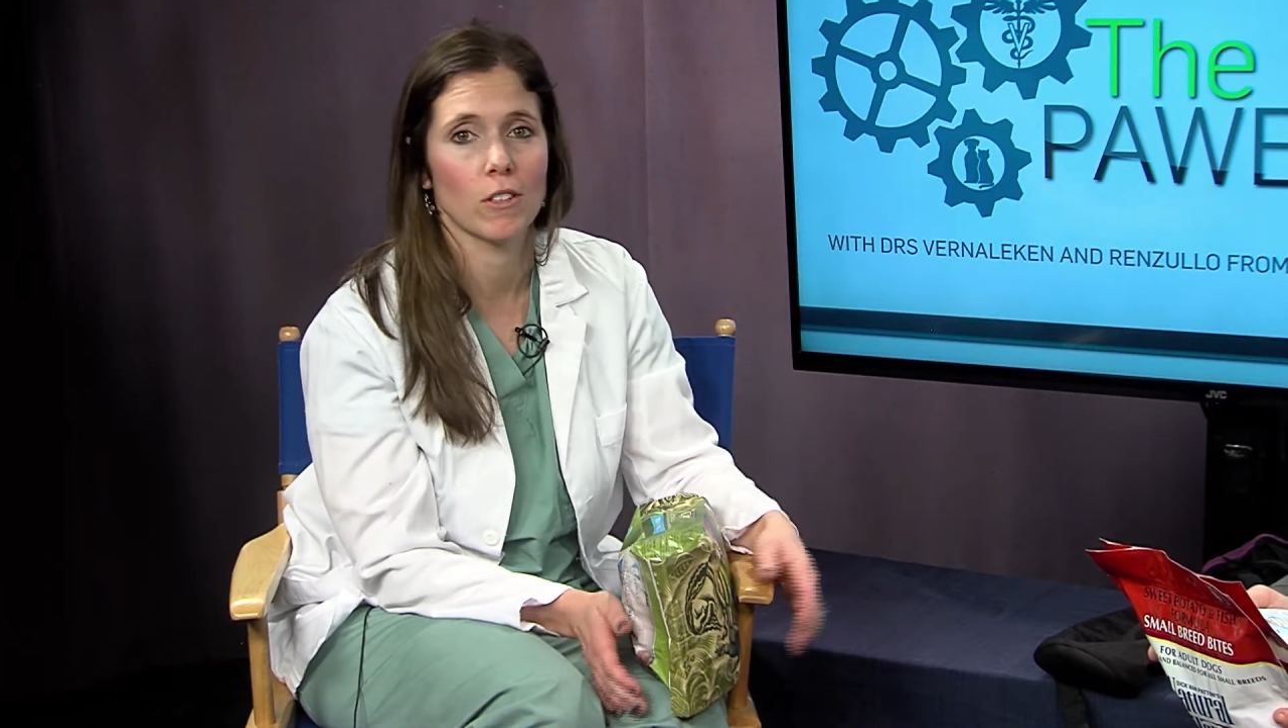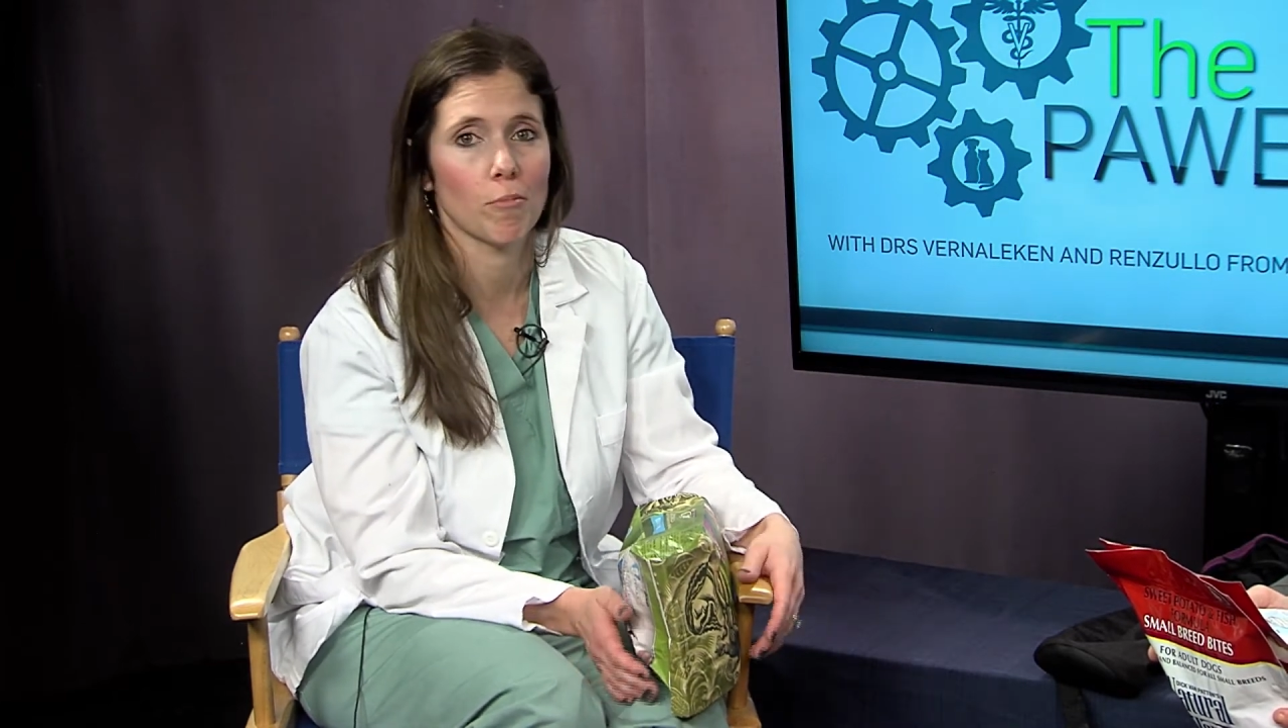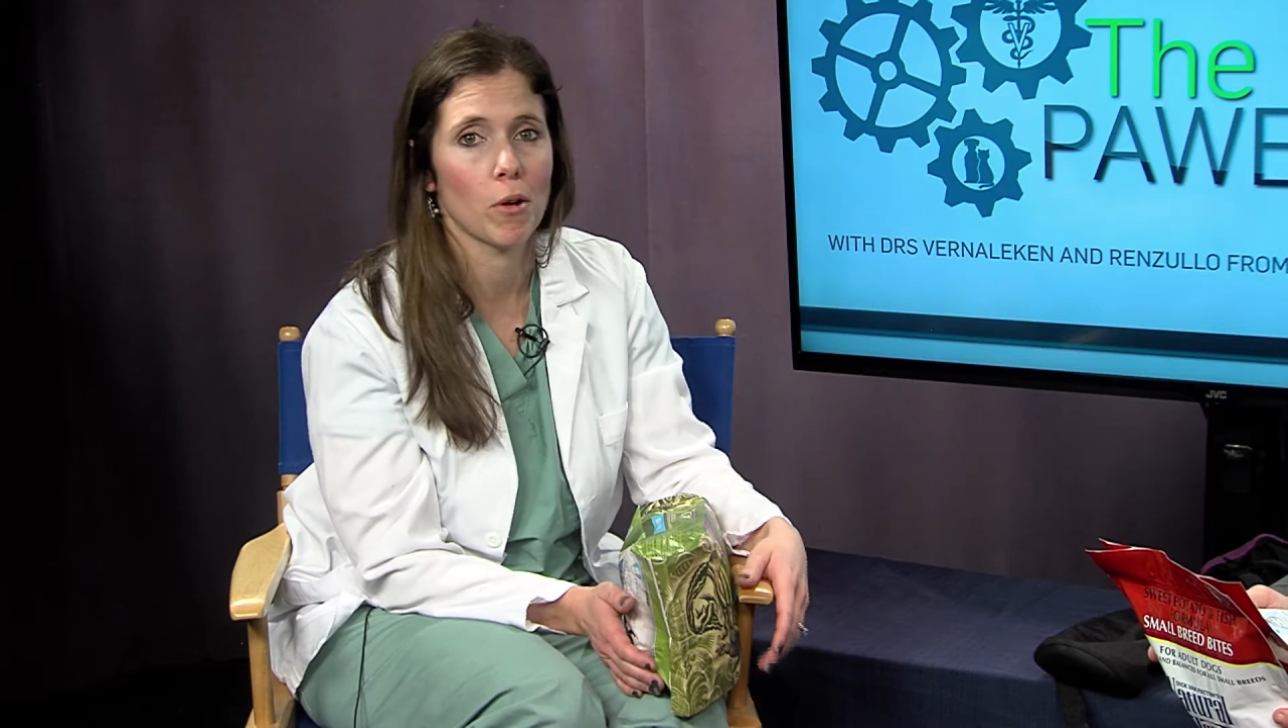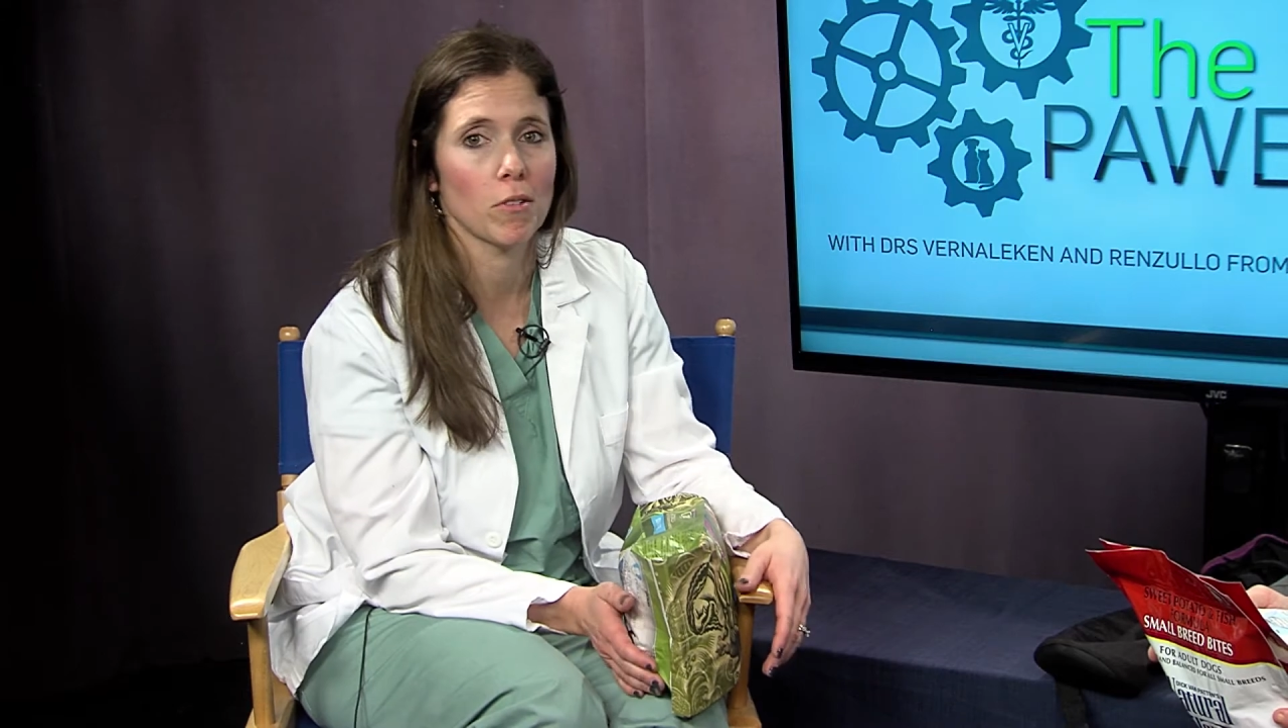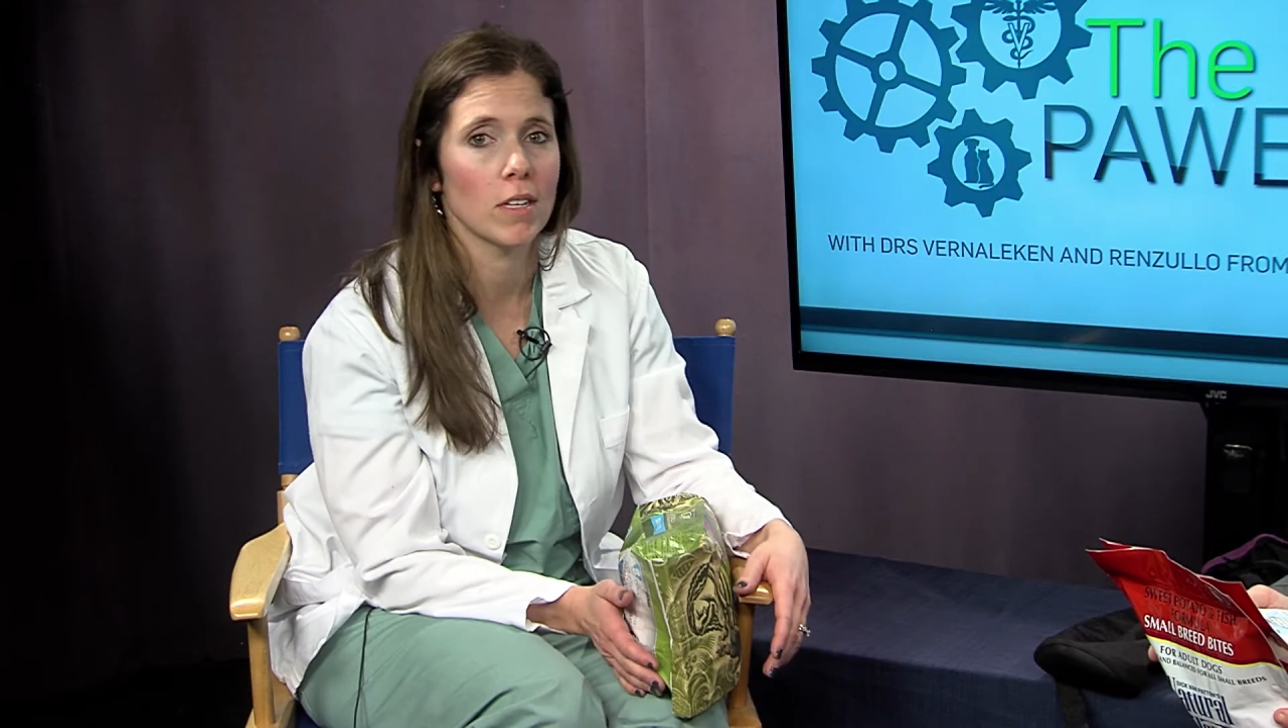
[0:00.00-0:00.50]
of
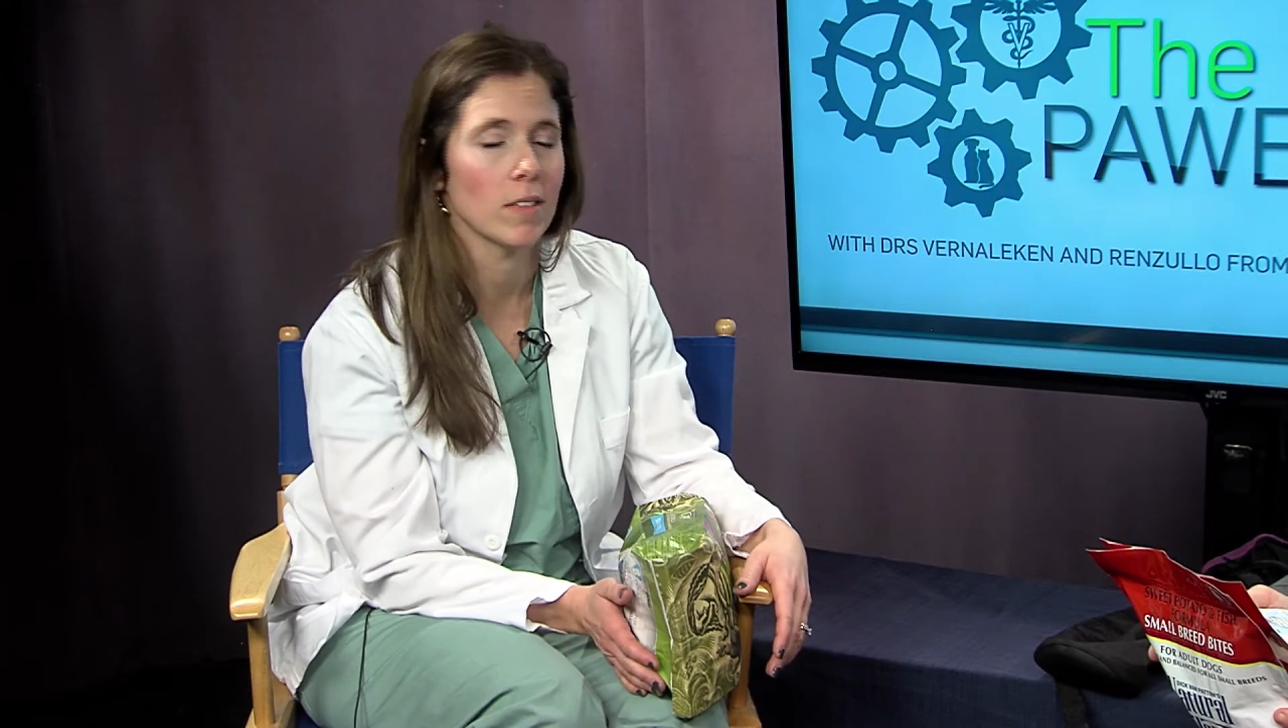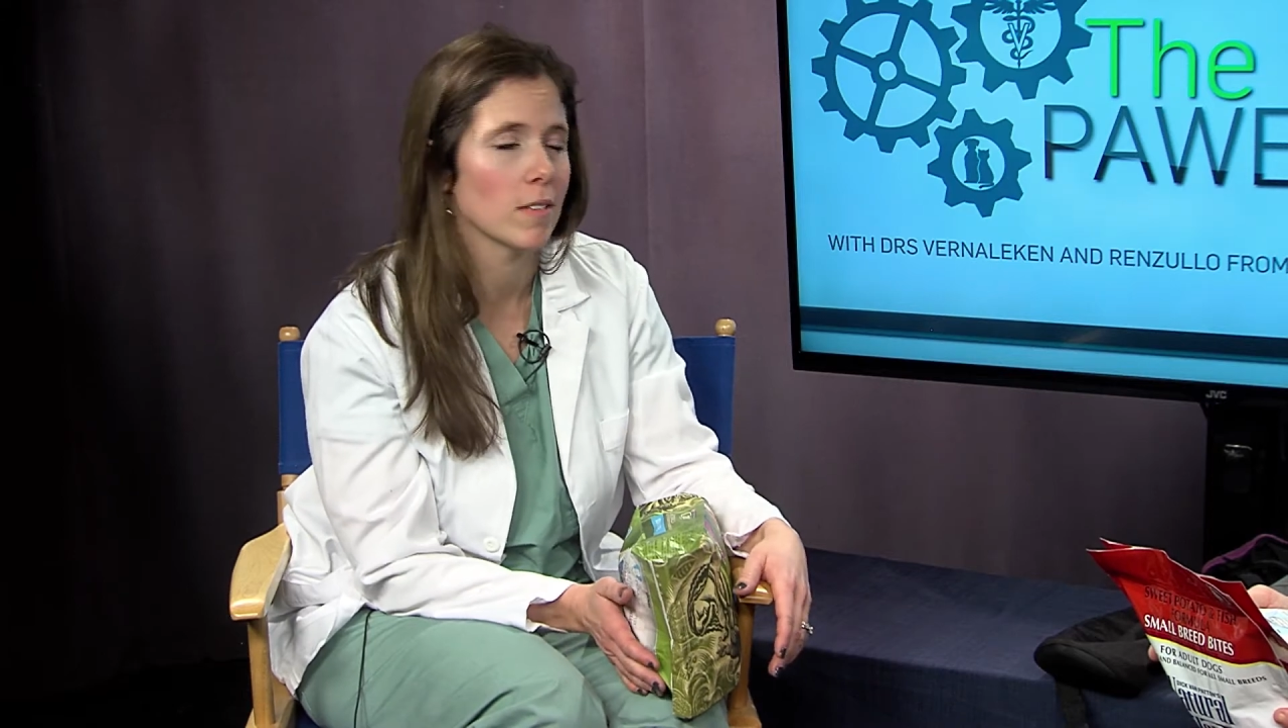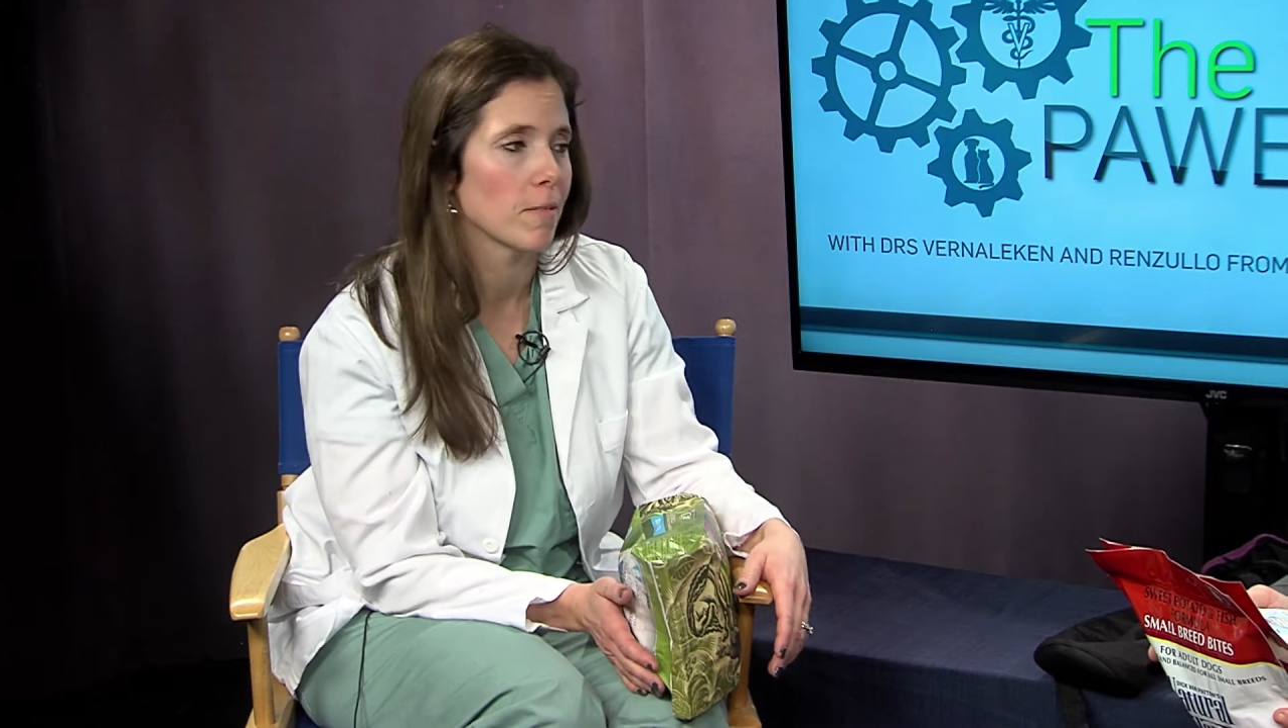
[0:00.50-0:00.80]
proteins.